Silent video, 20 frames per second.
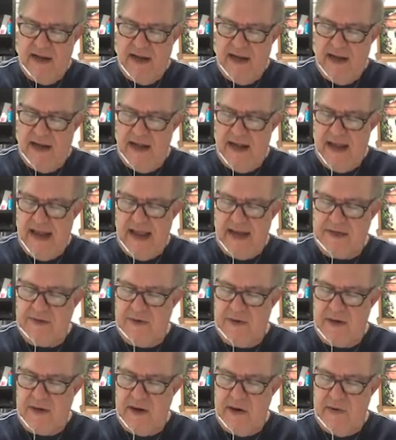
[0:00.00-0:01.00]

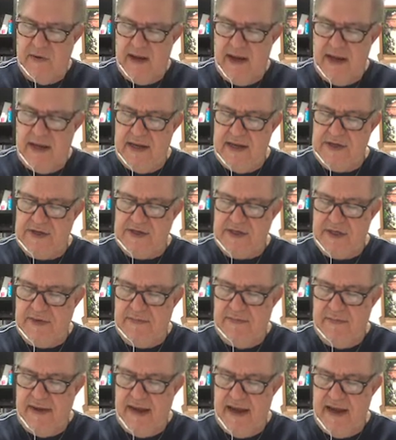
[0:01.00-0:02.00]
electrical energy
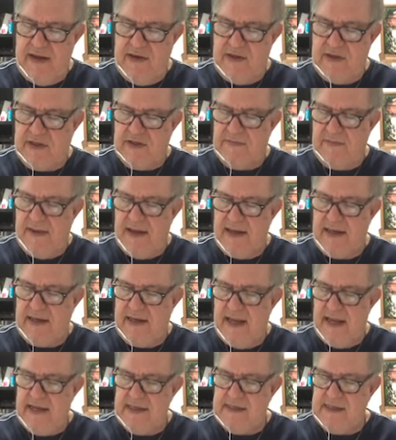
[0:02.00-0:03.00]
minus
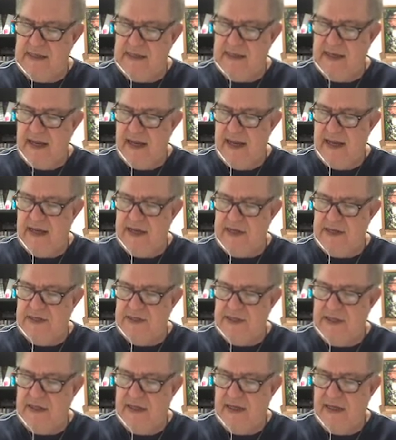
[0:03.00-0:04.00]
magnetic
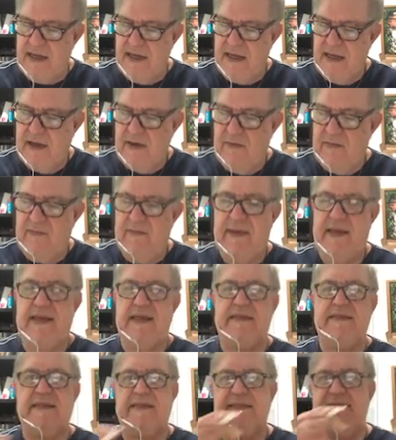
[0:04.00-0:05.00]
energy.
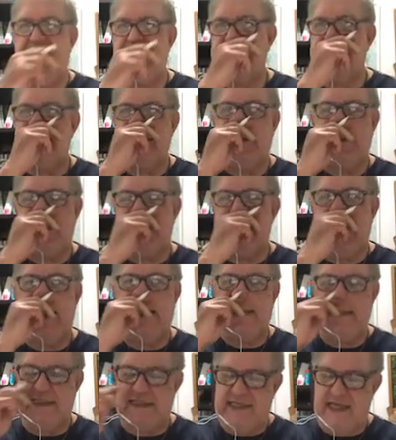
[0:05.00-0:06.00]
Because the densities are
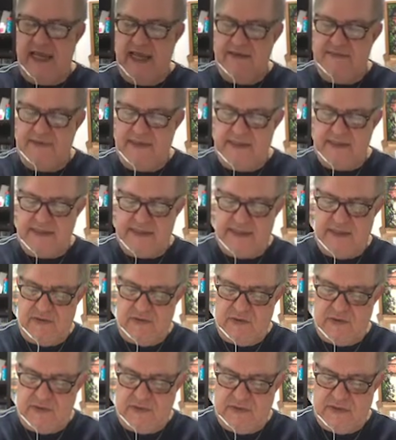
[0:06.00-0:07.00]
the same, this is
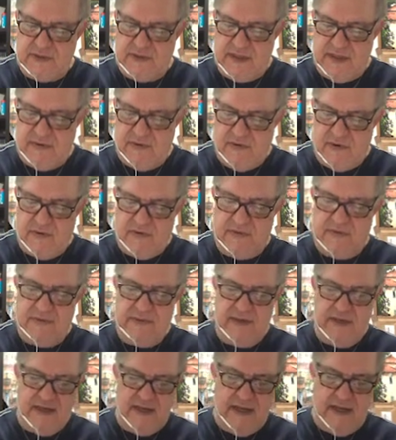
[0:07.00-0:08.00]
equals to 0.
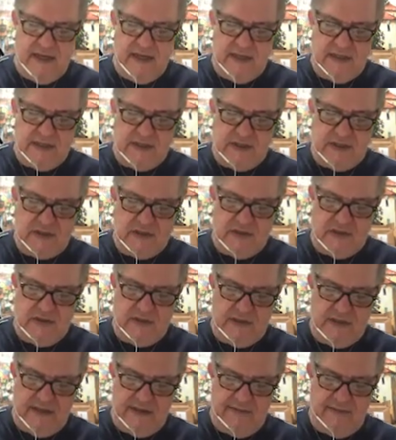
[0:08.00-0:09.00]

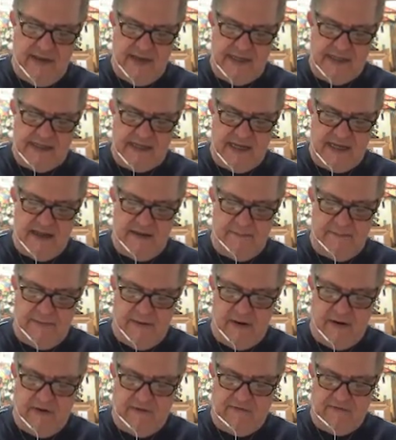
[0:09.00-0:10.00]
So it means that the
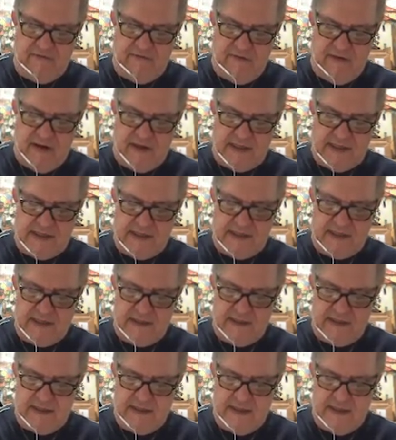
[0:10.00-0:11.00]
power
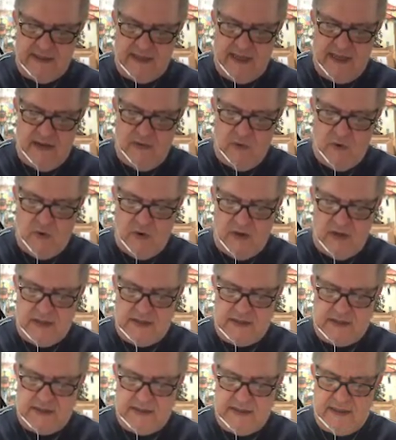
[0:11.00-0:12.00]
flux
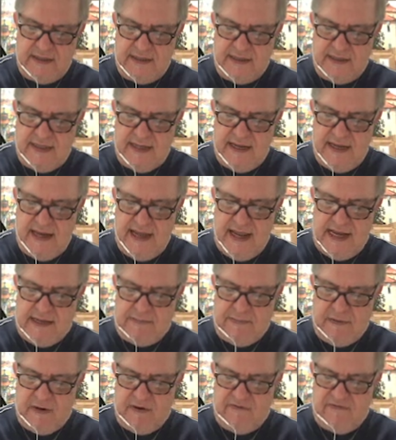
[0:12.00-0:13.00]
inwards, the
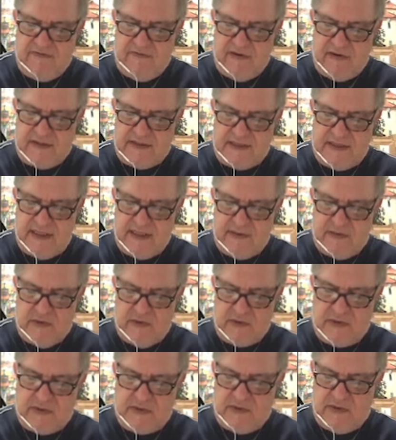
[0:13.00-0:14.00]
net power flux
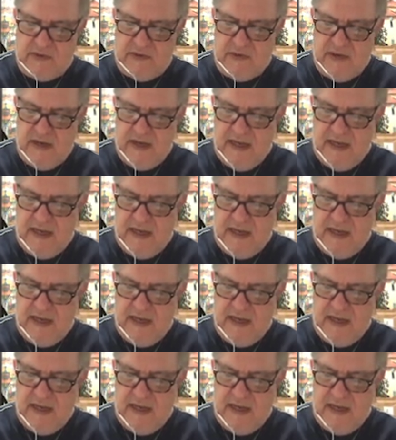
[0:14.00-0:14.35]
equals to